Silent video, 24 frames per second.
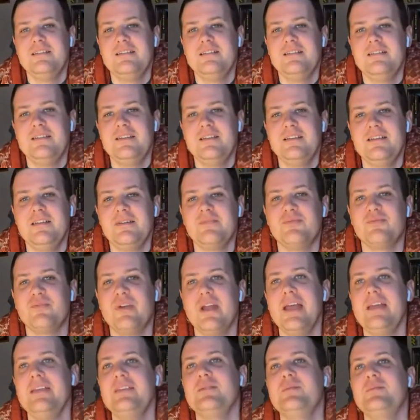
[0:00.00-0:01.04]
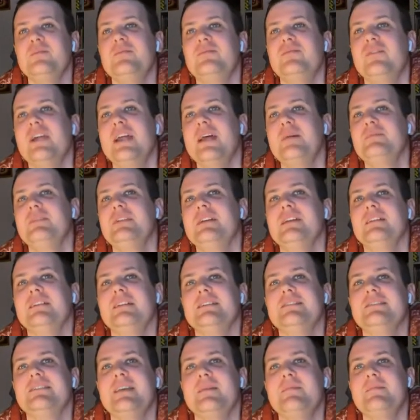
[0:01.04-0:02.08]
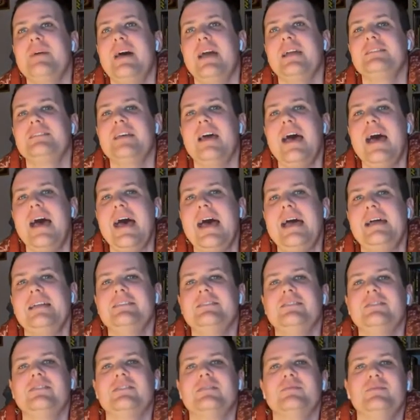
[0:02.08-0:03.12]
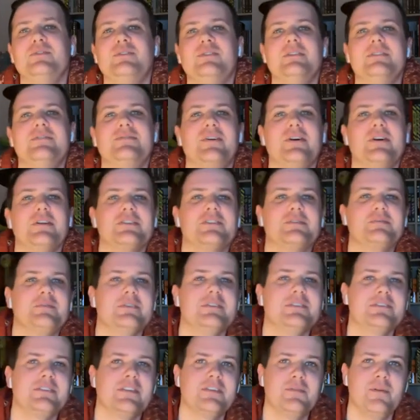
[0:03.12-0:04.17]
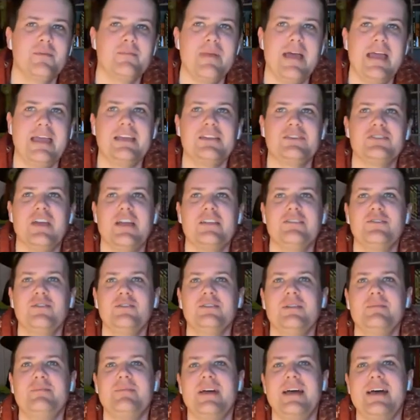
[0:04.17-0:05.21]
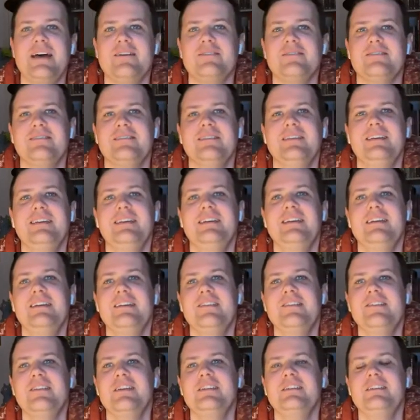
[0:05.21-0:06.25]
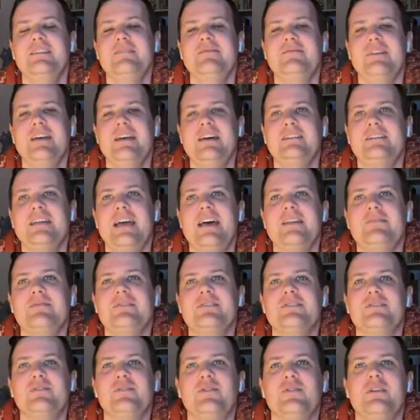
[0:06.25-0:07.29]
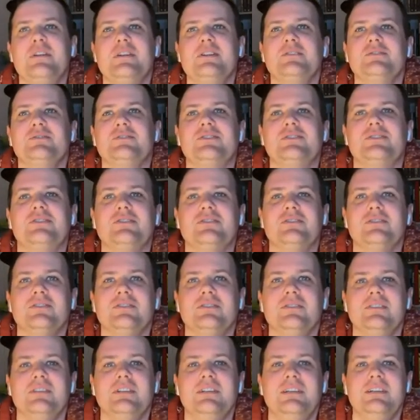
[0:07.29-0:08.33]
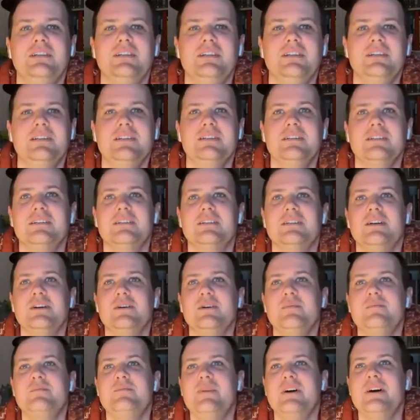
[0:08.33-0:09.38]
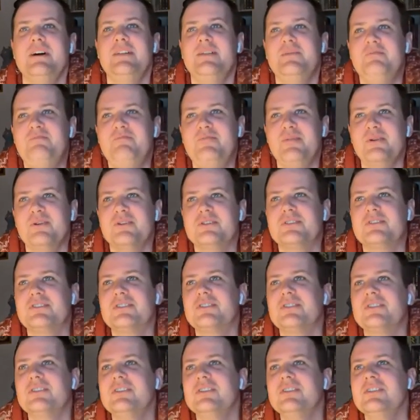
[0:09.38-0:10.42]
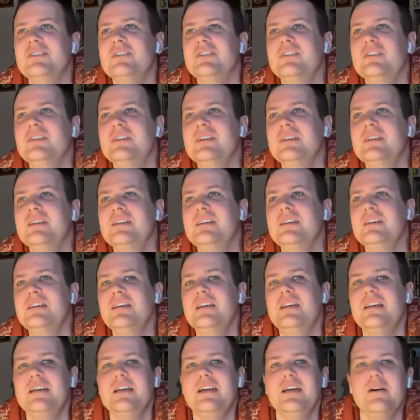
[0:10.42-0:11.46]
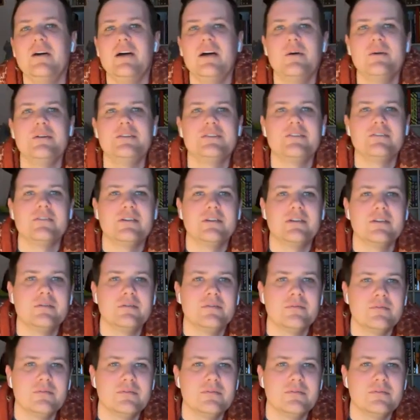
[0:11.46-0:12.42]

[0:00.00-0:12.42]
Enough random rambling. Let's get back to ads. More advertisements. That's what Manga Chat's all about. Thinly veiled advertorials go and buy the books. How are we doing?